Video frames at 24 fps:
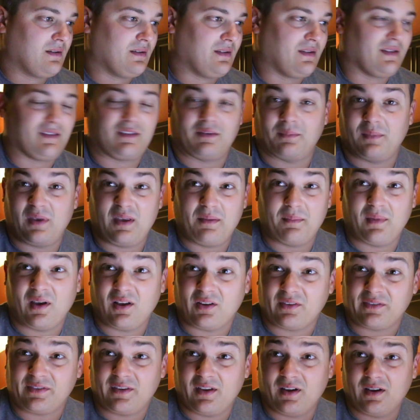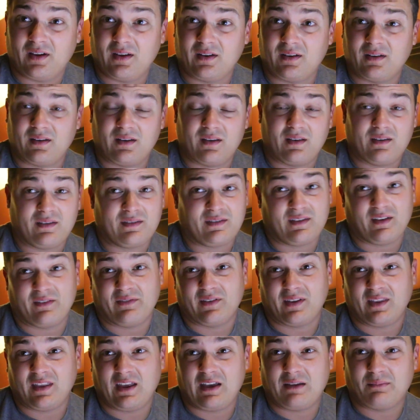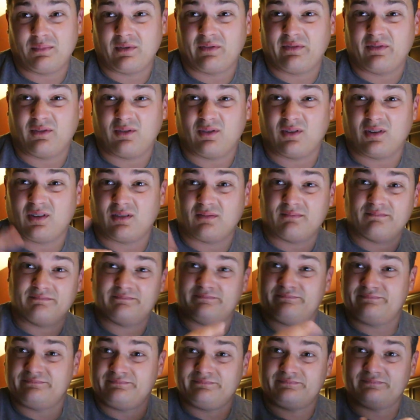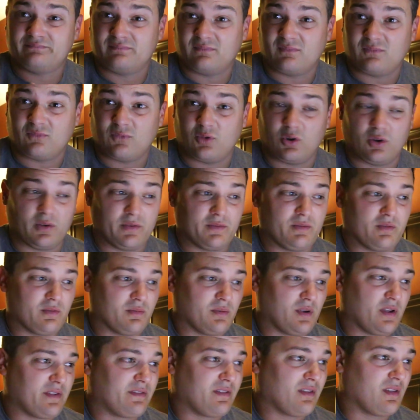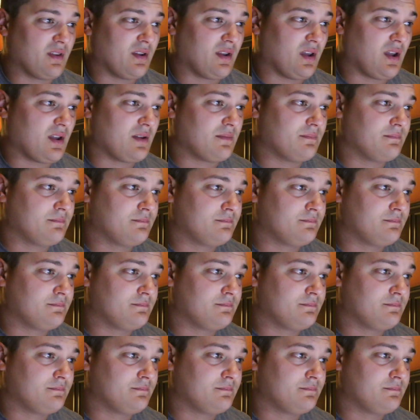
get some emails done, stuff like that before rolling through the rest of the day.